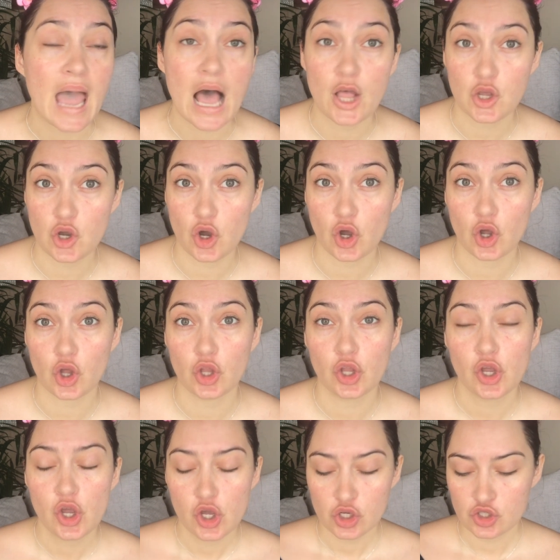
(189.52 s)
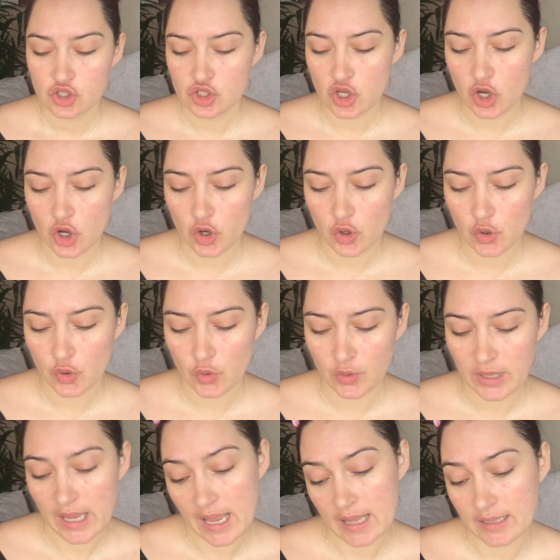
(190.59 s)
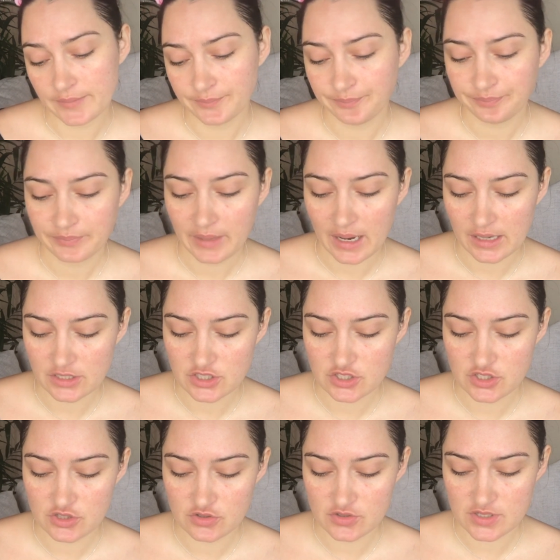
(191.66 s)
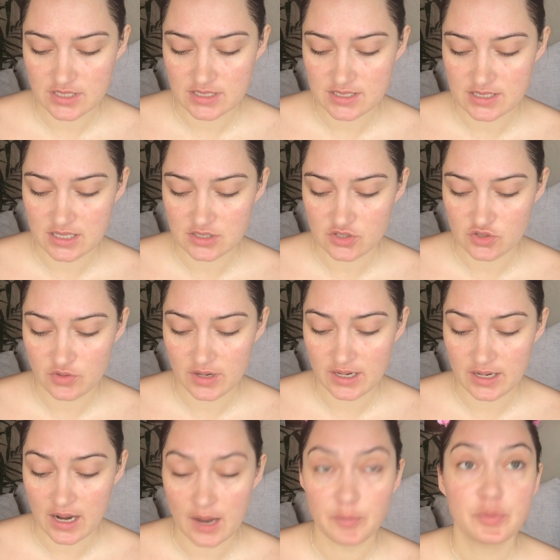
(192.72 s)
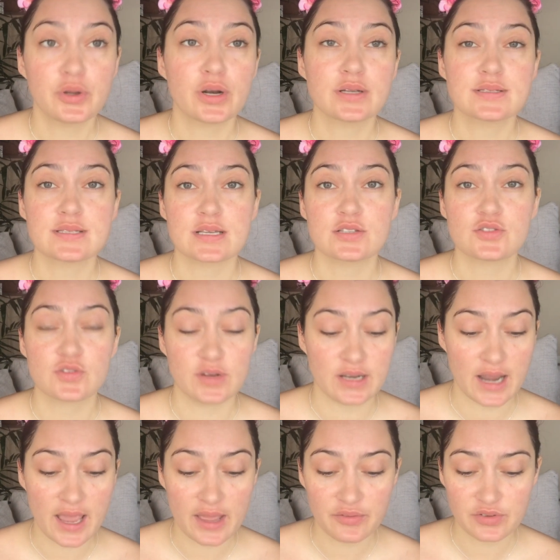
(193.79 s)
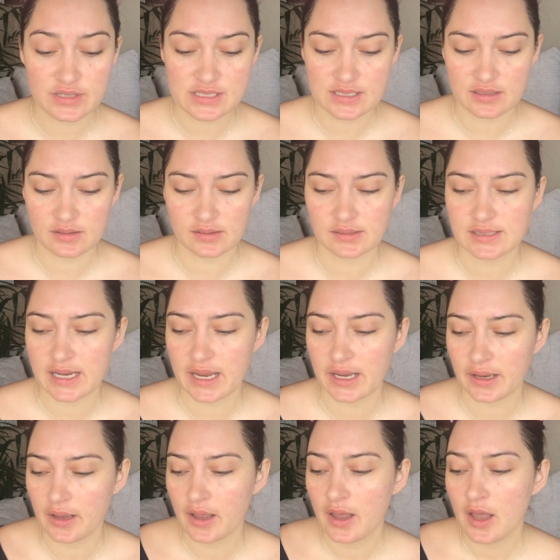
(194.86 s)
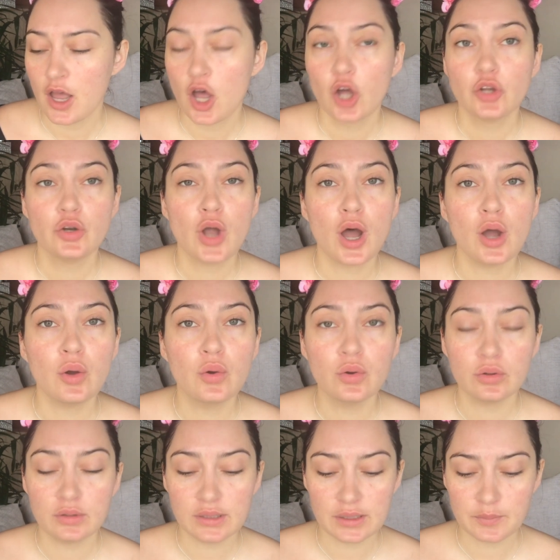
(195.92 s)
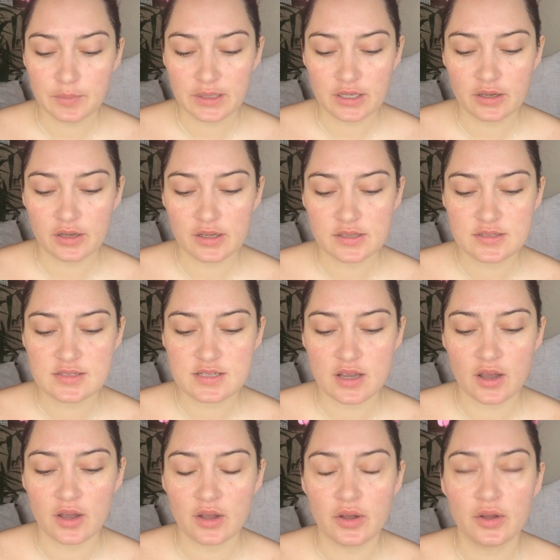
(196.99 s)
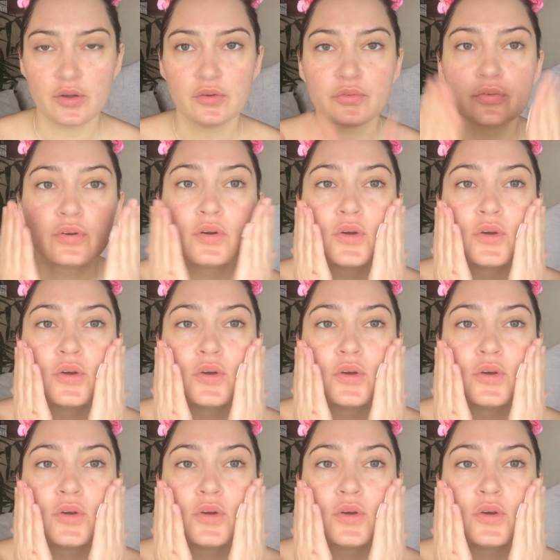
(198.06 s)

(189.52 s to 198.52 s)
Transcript: alcohol. So yeah, I just use this sunscreen. I put on sunscreen every single day. Not only because of